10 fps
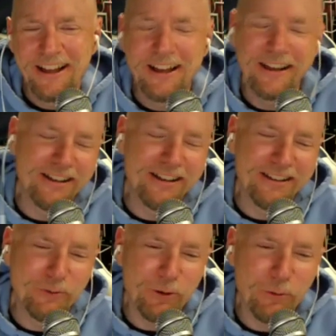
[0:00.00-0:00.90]

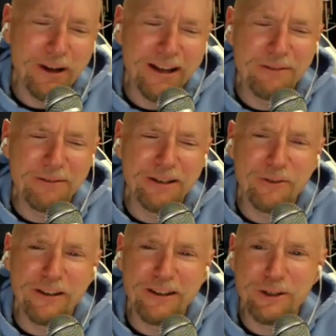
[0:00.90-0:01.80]
Well, why am I
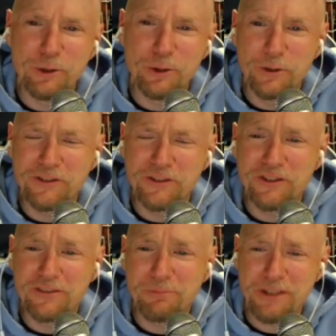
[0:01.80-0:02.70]
greeting you with
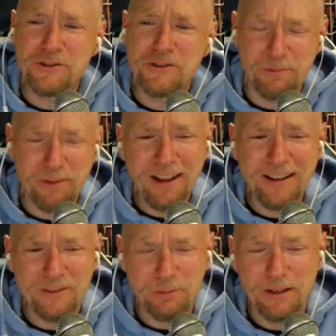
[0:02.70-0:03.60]
suspicious
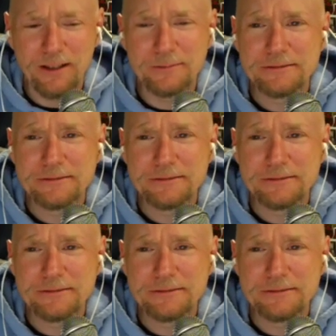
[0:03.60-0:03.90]
minds, Bob?